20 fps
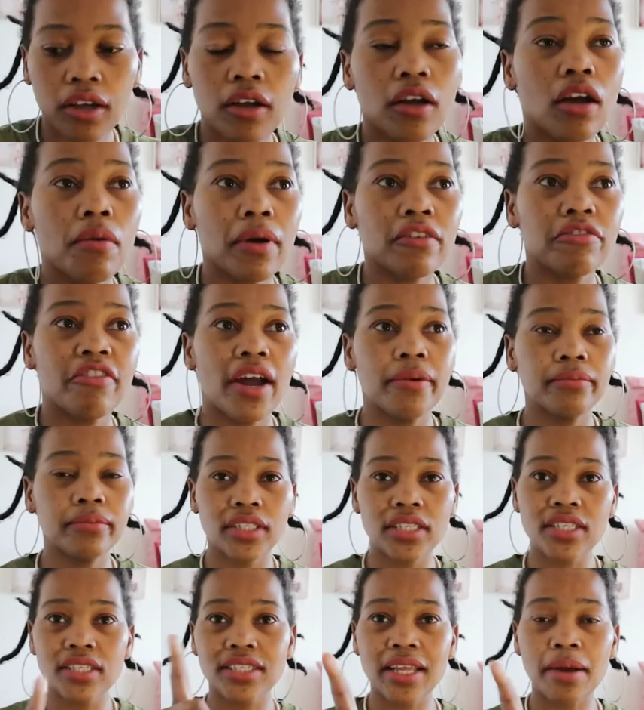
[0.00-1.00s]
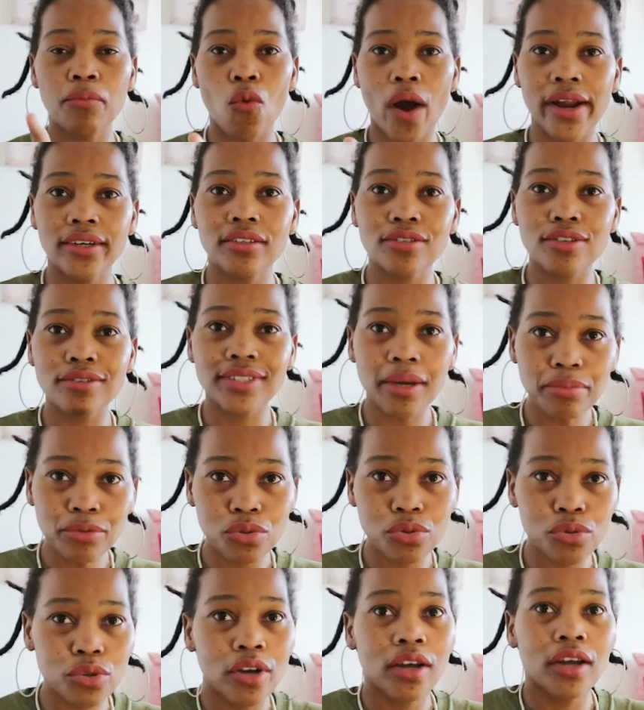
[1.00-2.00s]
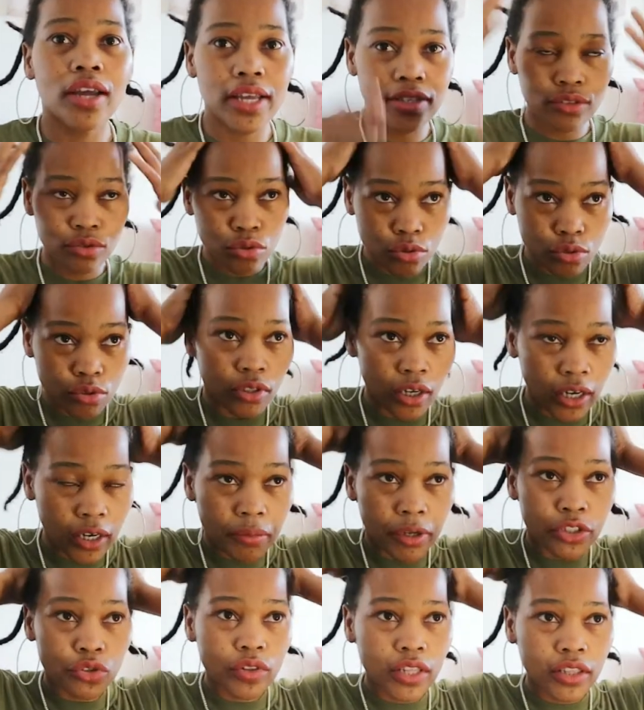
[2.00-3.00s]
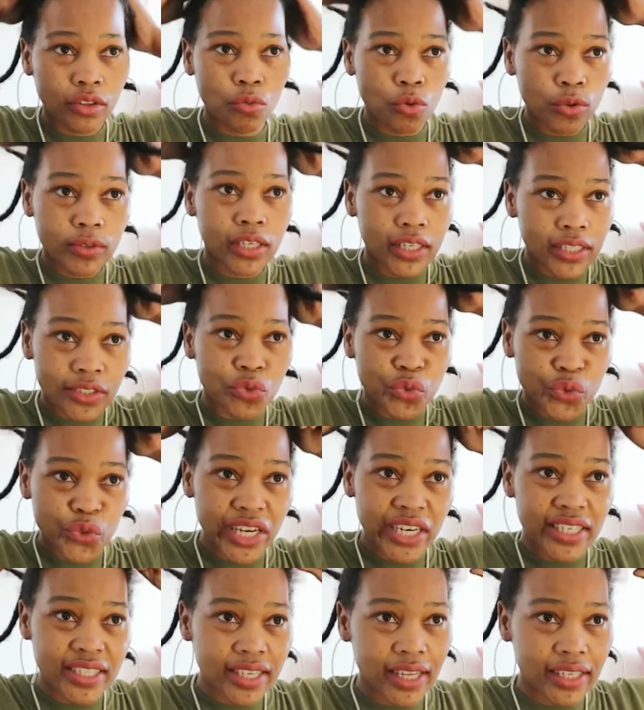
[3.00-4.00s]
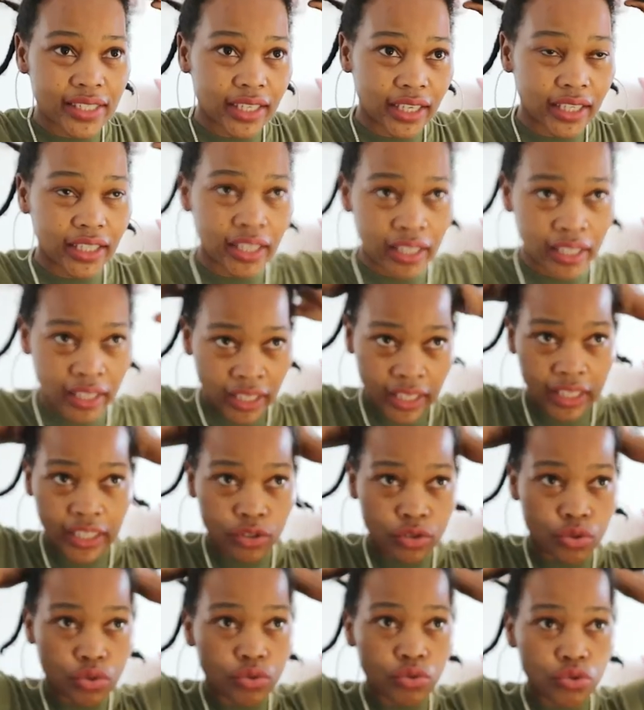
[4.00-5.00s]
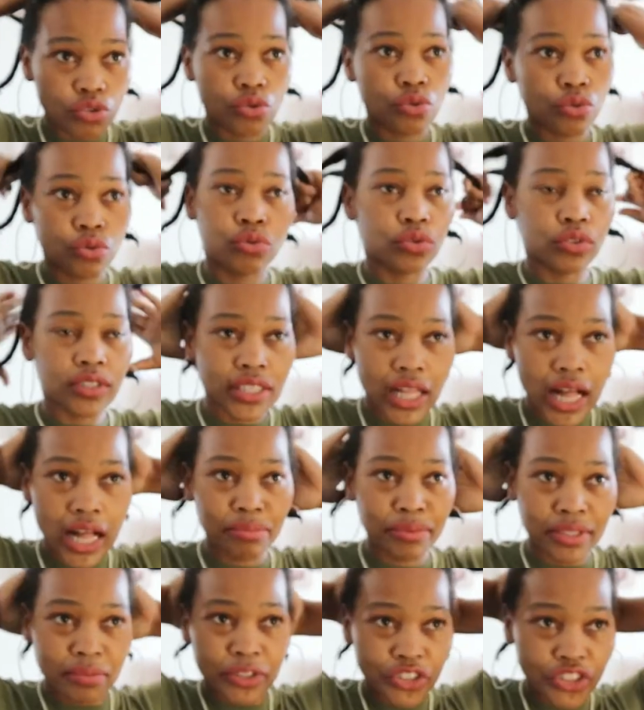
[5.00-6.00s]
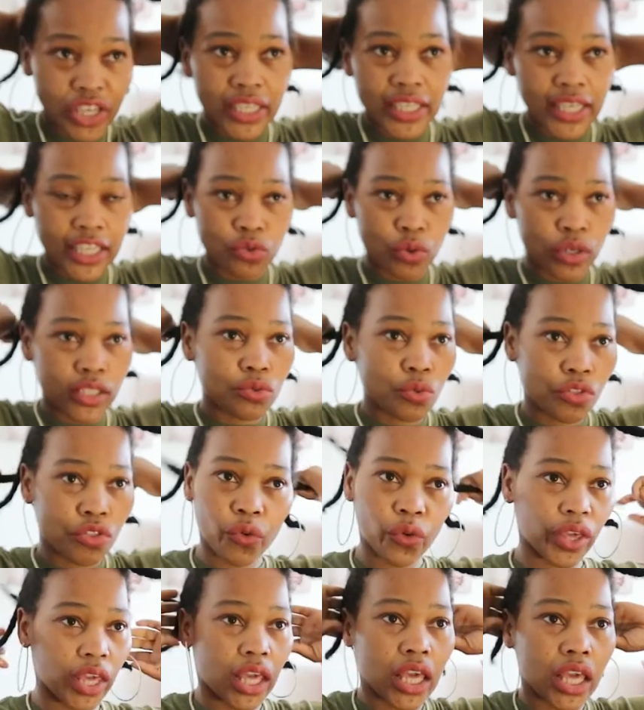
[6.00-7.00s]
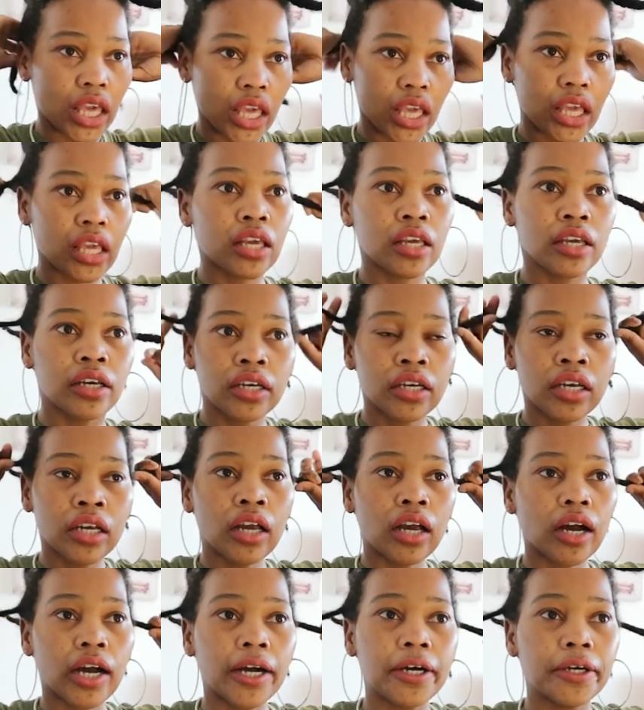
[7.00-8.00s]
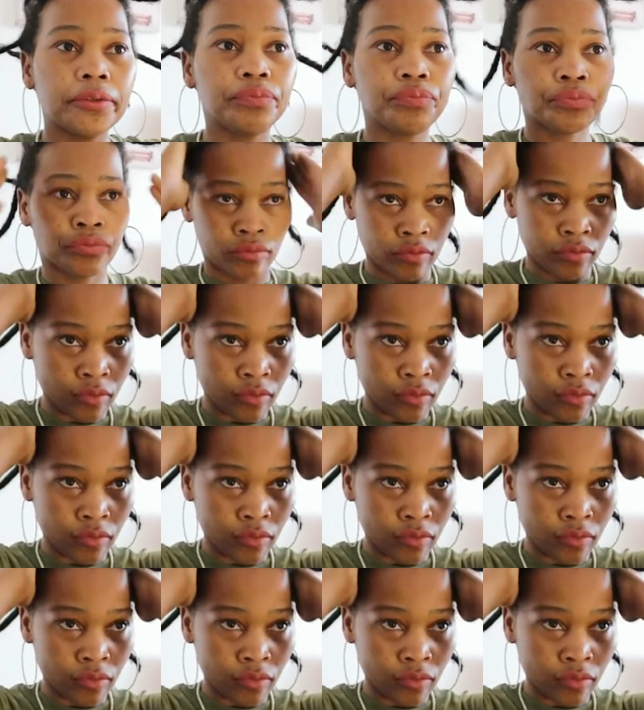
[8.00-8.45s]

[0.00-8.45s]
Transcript: but fam this is step one so step two is to uh, make sure that the water is really setting into your scalp especially as well as with your hair um,